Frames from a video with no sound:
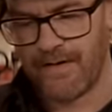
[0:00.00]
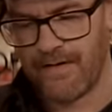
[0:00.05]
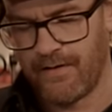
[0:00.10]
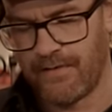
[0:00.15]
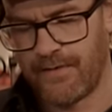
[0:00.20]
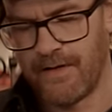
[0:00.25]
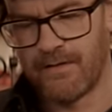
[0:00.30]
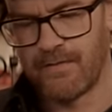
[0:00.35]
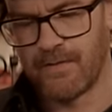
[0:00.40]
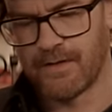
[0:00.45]
I
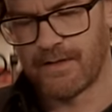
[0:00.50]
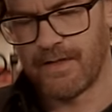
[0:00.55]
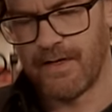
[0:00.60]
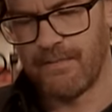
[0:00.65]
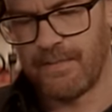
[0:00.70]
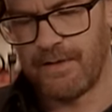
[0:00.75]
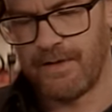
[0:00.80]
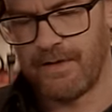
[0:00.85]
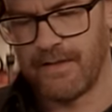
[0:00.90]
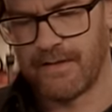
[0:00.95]
think what's
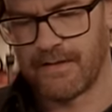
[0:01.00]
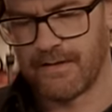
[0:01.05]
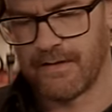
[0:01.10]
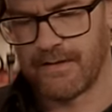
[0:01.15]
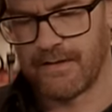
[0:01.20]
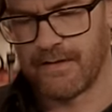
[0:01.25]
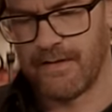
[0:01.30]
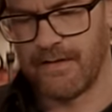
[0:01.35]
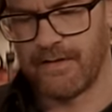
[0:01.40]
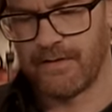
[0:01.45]
happening is
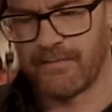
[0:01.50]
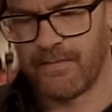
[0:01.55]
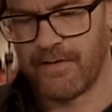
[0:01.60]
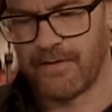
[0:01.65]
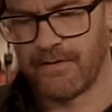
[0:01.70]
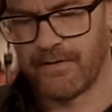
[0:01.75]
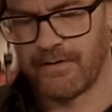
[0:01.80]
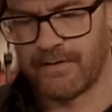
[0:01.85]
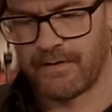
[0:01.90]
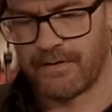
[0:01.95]
that the end
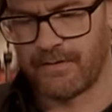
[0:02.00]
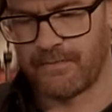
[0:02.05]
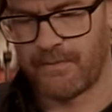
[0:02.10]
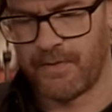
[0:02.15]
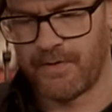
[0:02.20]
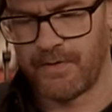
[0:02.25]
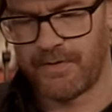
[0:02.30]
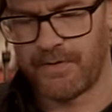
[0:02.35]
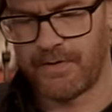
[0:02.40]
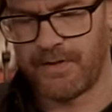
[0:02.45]
mill is
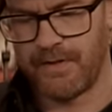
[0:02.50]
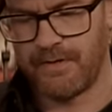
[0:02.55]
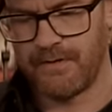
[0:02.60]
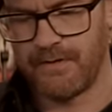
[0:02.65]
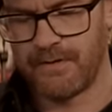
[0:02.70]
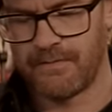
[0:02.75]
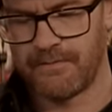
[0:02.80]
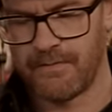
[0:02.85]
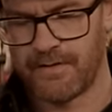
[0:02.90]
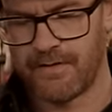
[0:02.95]
pushing
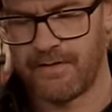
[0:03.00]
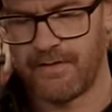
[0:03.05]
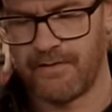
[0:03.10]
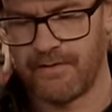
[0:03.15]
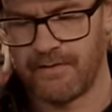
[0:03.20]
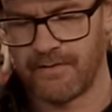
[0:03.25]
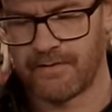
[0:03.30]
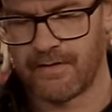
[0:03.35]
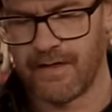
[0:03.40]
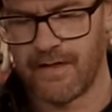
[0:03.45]
this
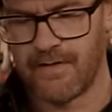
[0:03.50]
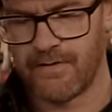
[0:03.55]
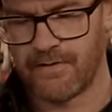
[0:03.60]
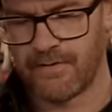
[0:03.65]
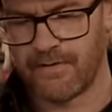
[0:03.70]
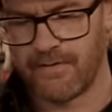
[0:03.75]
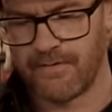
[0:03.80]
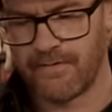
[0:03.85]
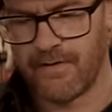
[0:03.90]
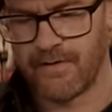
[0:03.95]
material
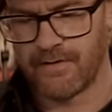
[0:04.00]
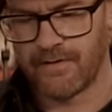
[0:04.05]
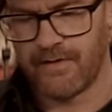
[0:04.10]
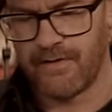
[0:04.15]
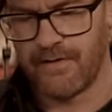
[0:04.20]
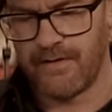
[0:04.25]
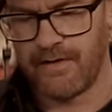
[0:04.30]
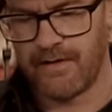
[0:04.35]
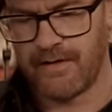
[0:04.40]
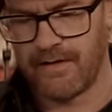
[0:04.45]
down while
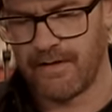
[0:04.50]
cutting.